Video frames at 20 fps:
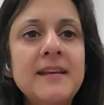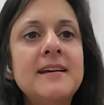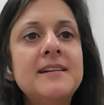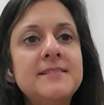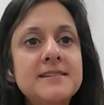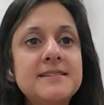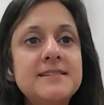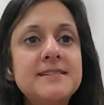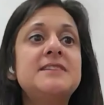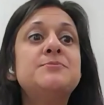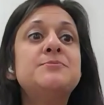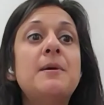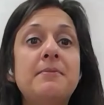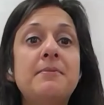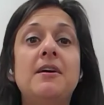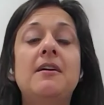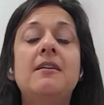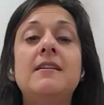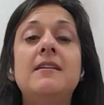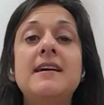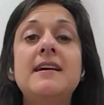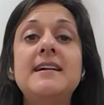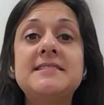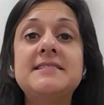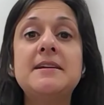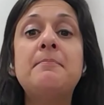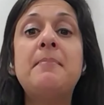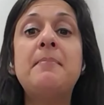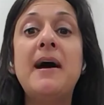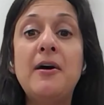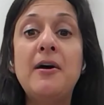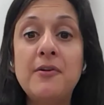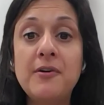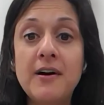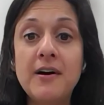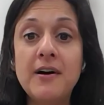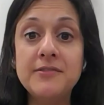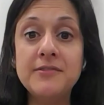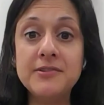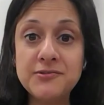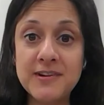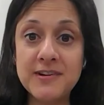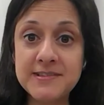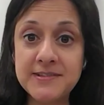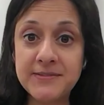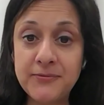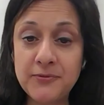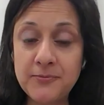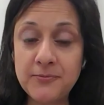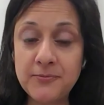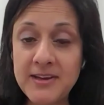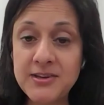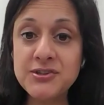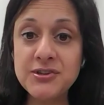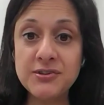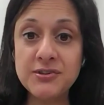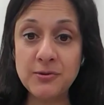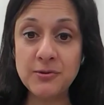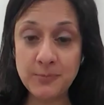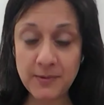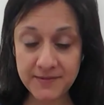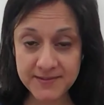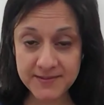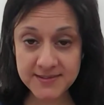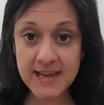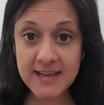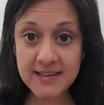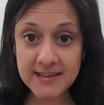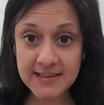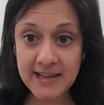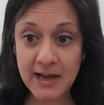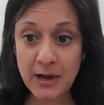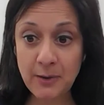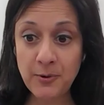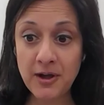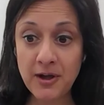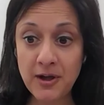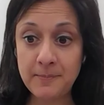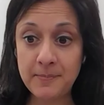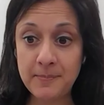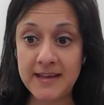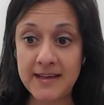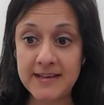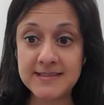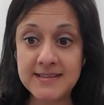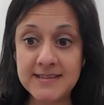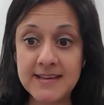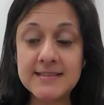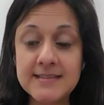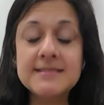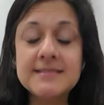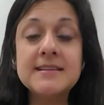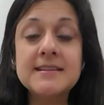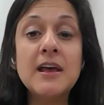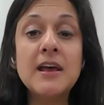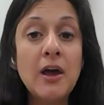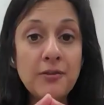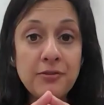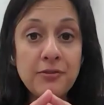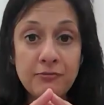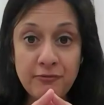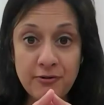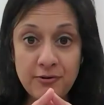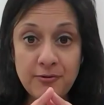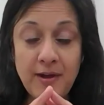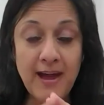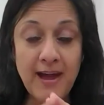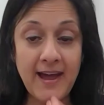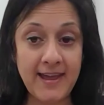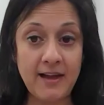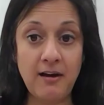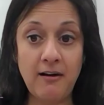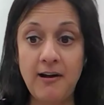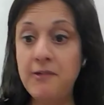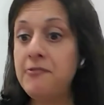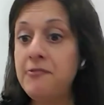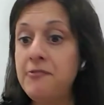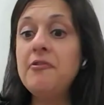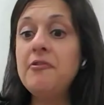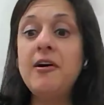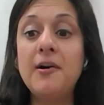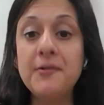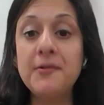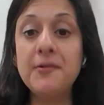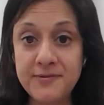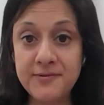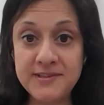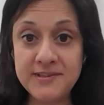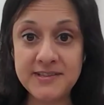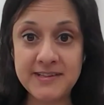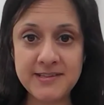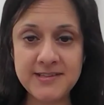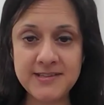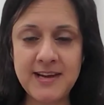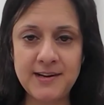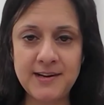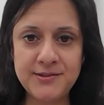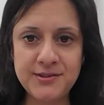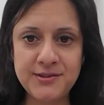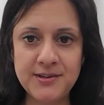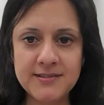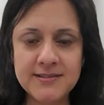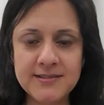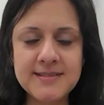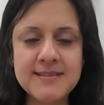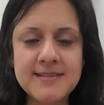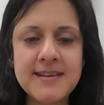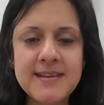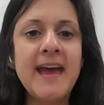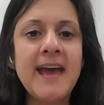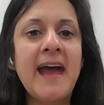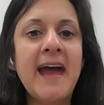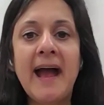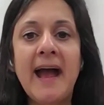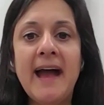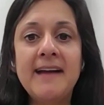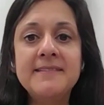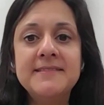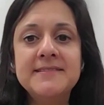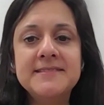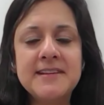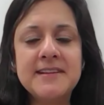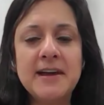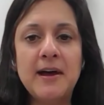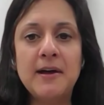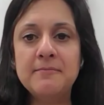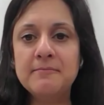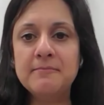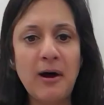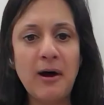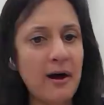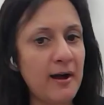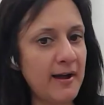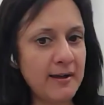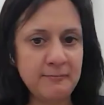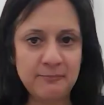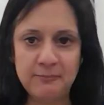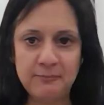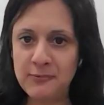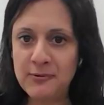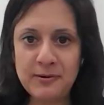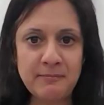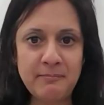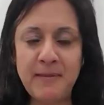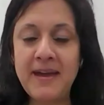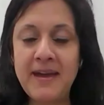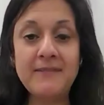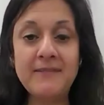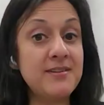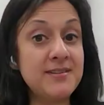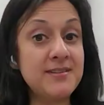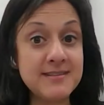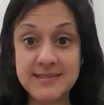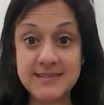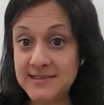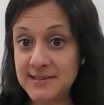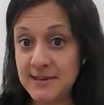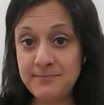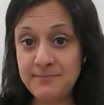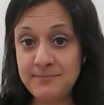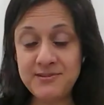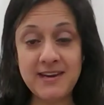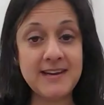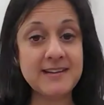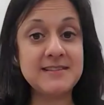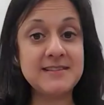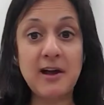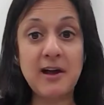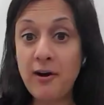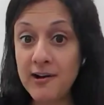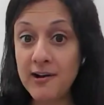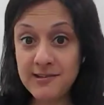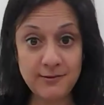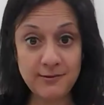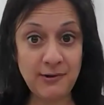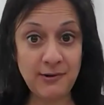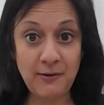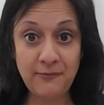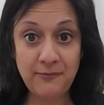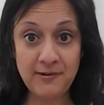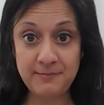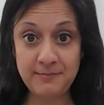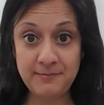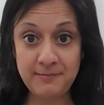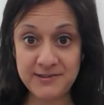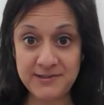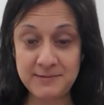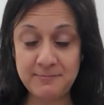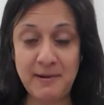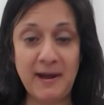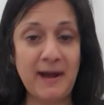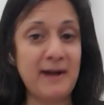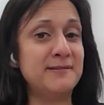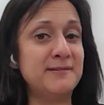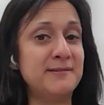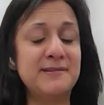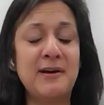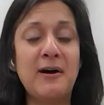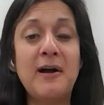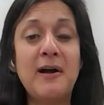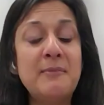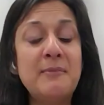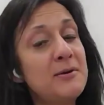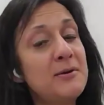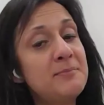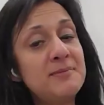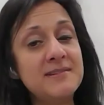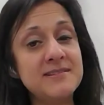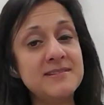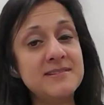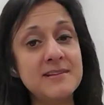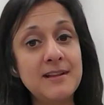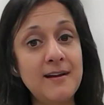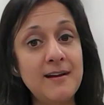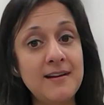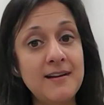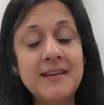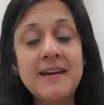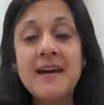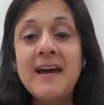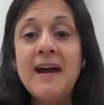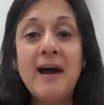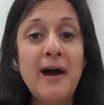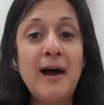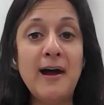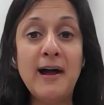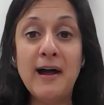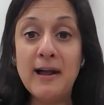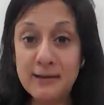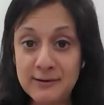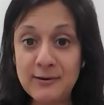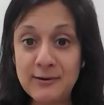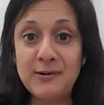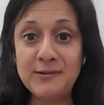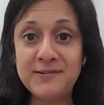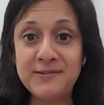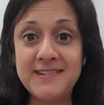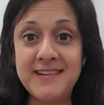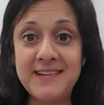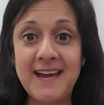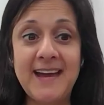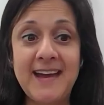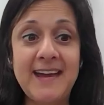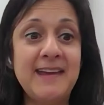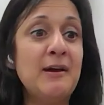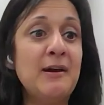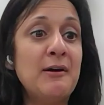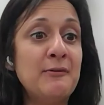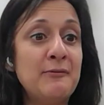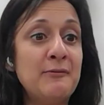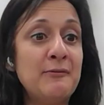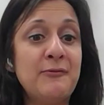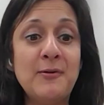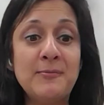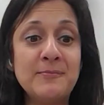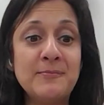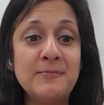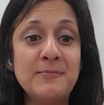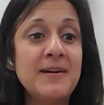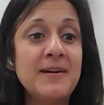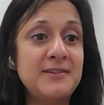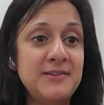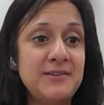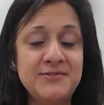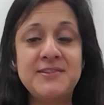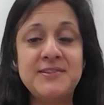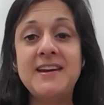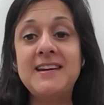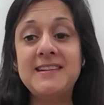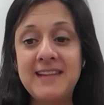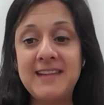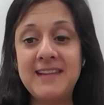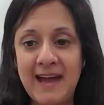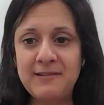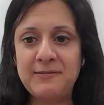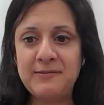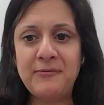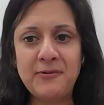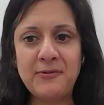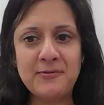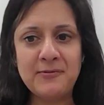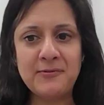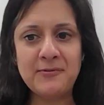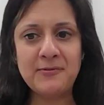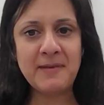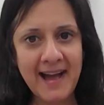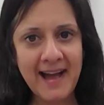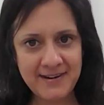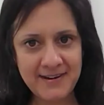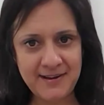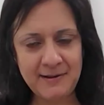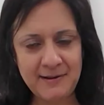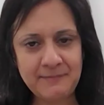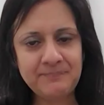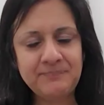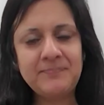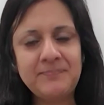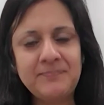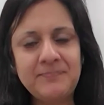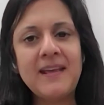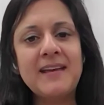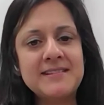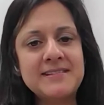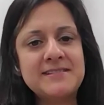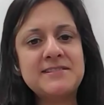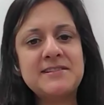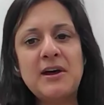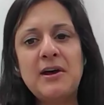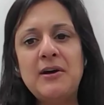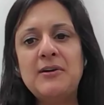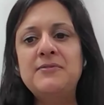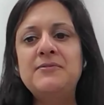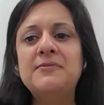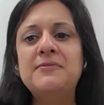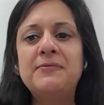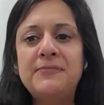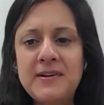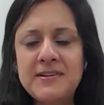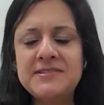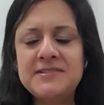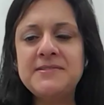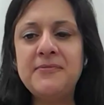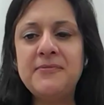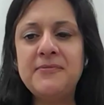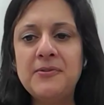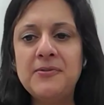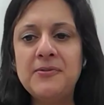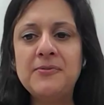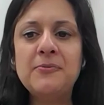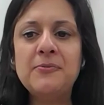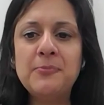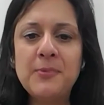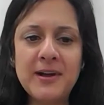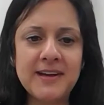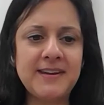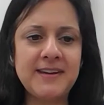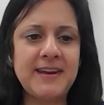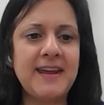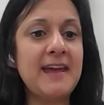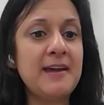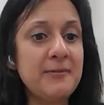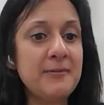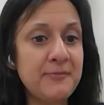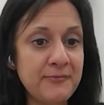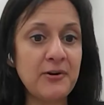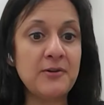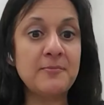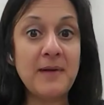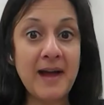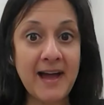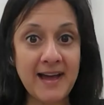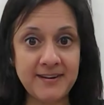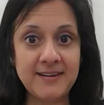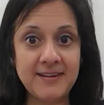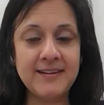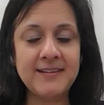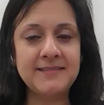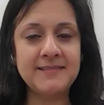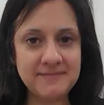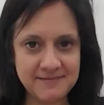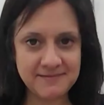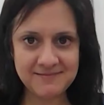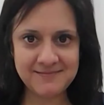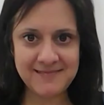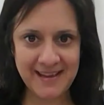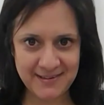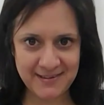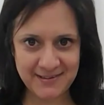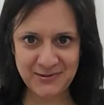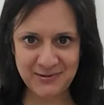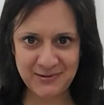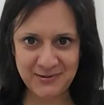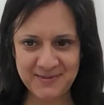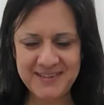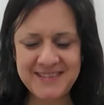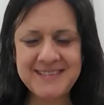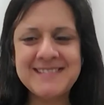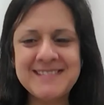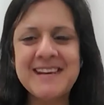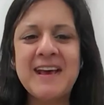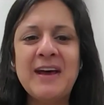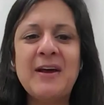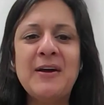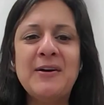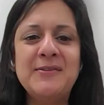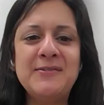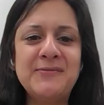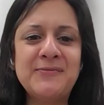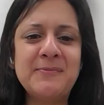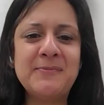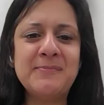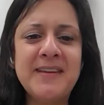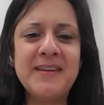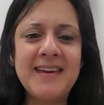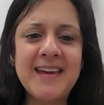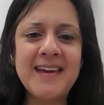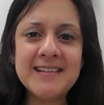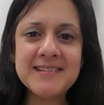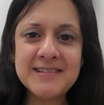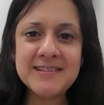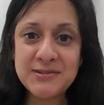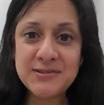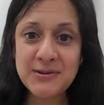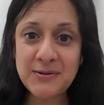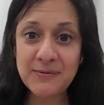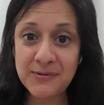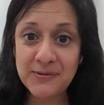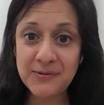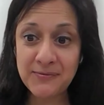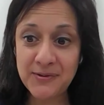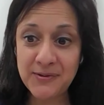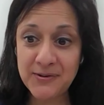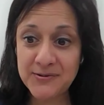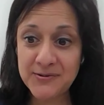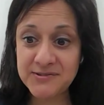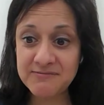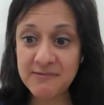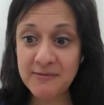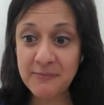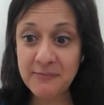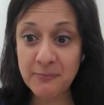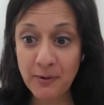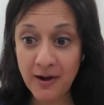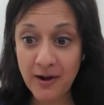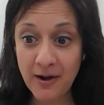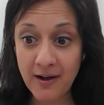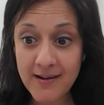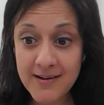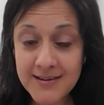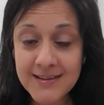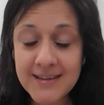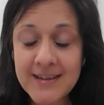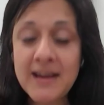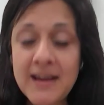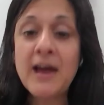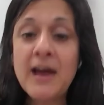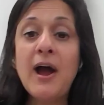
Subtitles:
today's webinar is about the transformation that we've seen in our workplaces through AI, through artificial intelligence. And I will admit this is a subject I don't know very much about, so I'm hoping to learn a lot today from Eugene and from Anna. So first of all, we're going to hear from Anna Thomas, who's from the Institute for the Future of Work.